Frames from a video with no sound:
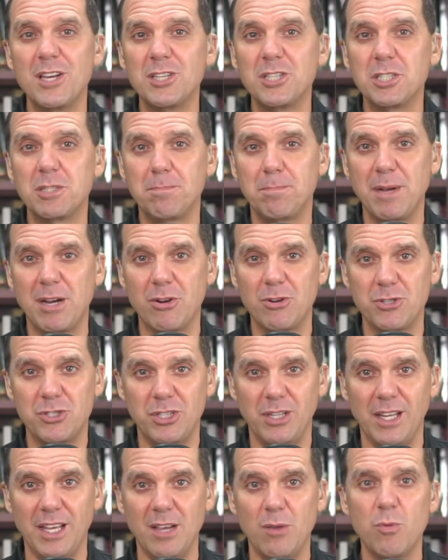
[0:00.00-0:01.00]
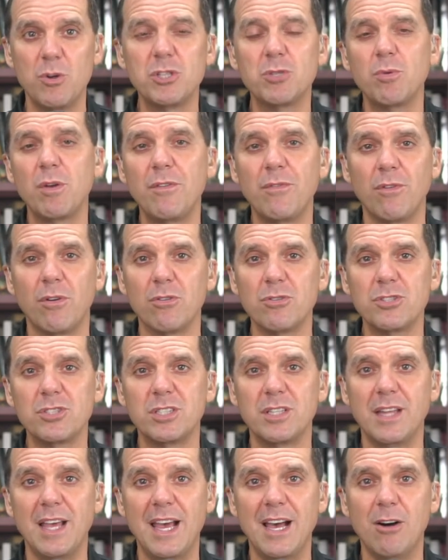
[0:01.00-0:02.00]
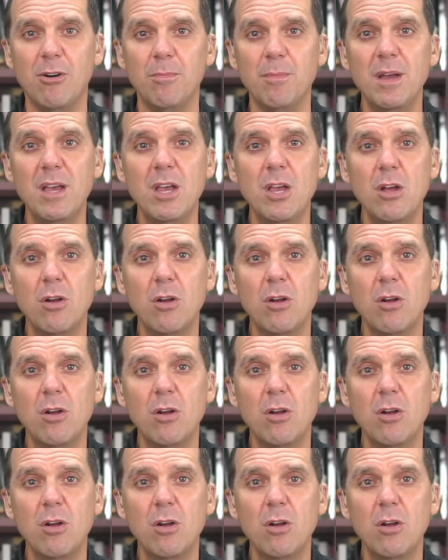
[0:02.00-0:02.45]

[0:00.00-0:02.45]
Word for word: "spiritually," which refers to the help